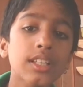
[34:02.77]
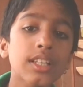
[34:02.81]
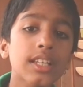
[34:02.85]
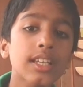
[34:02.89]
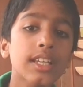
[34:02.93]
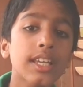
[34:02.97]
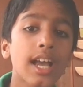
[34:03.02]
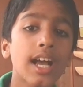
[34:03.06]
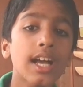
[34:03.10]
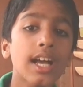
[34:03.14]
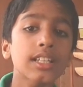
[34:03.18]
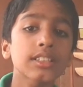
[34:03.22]
the
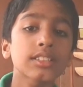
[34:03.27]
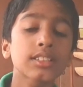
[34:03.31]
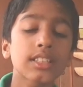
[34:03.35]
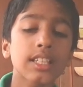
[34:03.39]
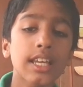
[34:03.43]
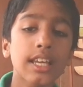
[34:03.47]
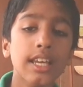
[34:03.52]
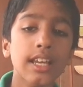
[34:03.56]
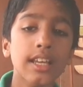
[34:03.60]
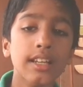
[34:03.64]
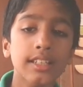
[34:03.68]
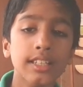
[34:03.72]
gas
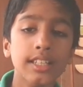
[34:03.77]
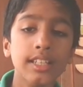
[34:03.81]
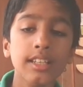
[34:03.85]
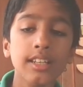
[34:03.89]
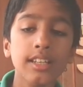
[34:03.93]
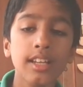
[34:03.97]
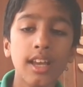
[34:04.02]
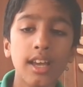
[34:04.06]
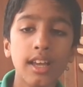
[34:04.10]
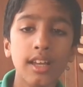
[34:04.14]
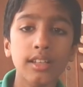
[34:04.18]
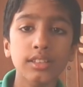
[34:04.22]
get
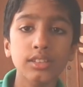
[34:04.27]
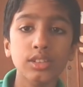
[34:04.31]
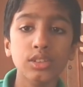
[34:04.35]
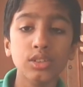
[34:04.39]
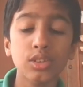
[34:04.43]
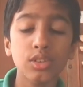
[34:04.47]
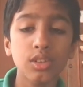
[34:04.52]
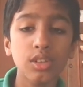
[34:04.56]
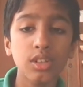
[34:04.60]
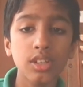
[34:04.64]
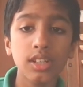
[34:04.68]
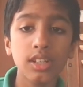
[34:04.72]
in and
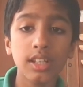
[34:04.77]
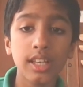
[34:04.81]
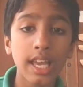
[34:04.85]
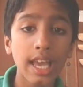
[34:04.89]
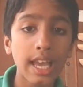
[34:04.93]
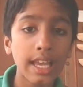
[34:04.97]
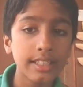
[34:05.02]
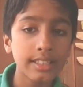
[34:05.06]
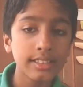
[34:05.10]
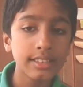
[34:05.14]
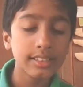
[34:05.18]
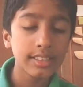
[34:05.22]
so
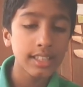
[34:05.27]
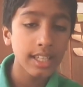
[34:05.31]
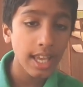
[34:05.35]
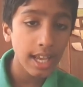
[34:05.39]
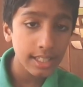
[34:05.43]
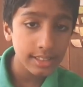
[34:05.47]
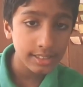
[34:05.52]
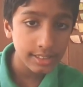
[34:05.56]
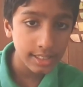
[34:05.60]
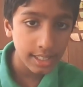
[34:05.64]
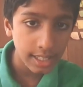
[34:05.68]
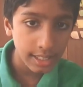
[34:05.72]

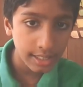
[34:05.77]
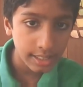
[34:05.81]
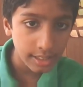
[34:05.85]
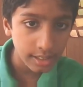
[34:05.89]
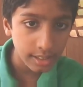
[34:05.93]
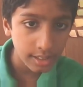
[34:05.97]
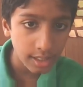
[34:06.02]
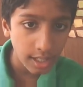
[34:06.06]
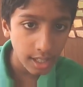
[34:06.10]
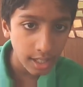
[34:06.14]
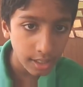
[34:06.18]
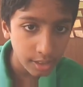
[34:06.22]
gas get
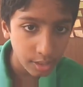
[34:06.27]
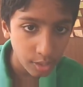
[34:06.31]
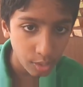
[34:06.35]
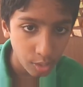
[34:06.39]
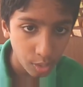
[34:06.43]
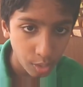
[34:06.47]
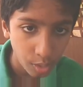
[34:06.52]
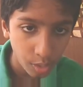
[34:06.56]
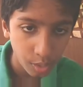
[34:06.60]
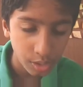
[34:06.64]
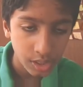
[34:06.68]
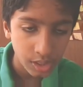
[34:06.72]
in and
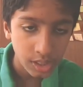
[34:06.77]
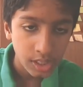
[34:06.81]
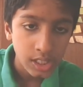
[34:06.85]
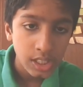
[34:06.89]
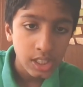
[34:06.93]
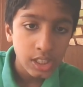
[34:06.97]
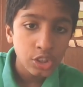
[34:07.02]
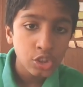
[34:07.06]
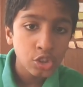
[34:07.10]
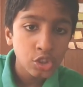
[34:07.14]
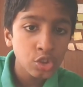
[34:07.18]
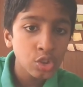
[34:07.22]
go out.
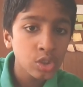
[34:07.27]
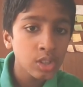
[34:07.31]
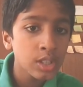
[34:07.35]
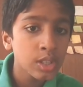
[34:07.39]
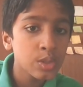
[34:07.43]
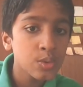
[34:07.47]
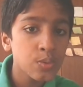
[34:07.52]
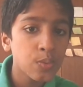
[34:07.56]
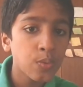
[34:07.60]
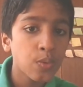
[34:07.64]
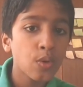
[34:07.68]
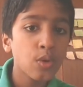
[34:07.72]
So
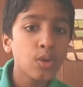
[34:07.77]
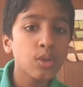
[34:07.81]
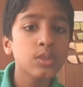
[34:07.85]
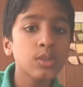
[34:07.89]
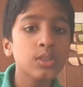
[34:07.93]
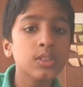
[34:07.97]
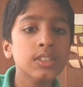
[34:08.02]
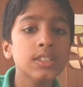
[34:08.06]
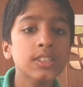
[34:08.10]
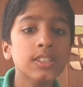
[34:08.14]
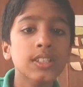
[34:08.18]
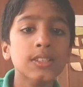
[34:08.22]
this
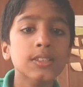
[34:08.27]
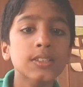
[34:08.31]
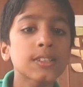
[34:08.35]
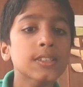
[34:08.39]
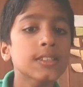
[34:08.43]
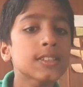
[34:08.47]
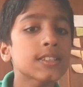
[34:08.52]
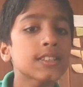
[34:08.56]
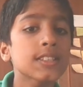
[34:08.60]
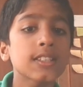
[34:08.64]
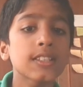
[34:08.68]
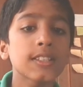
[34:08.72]

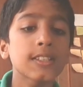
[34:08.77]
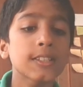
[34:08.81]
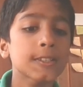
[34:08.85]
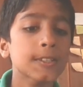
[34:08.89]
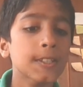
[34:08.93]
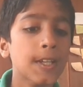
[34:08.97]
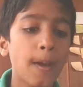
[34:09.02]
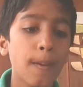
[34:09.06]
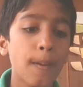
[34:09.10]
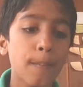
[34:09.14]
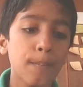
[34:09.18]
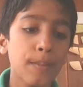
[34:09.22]
photosynthesis is
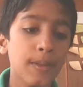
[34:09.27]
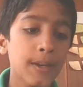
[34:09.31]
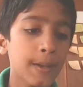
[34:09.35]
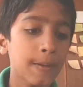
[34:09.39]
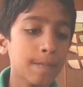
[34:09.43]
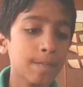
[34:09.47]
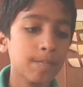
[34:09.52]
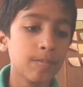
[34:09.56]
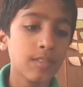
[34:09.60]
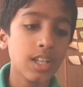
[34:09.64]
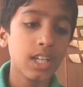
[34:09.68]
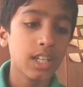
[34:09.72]
happening.
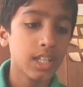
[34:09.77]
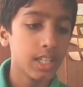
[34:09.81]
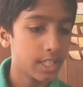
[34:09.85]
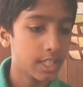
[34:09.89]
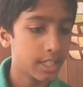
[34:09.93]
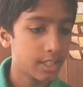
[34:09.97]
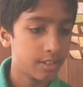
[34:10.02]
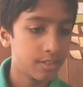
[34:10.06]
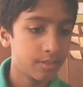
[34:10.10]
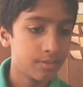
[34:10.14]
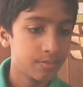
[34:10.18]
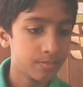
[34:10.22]
Agreed.